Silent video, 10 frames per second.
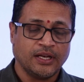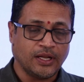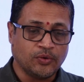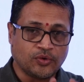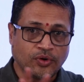
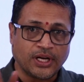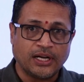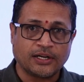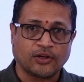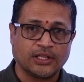Now
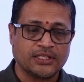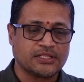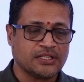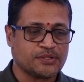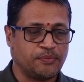correlate all
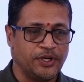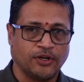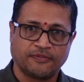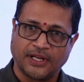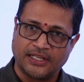this.
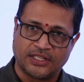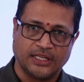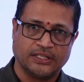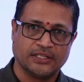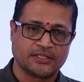Speed of light
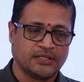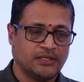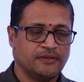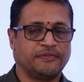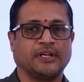changes,
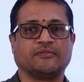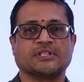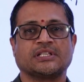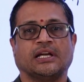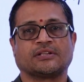
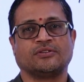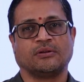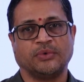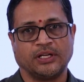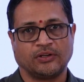frequency has to
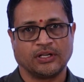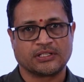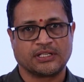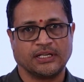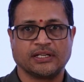remain
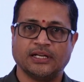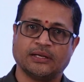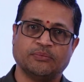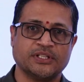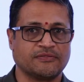constant.
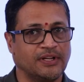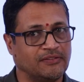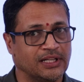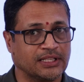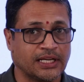It means
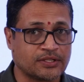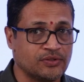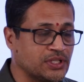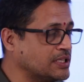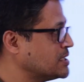wavelength has
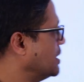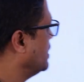to change.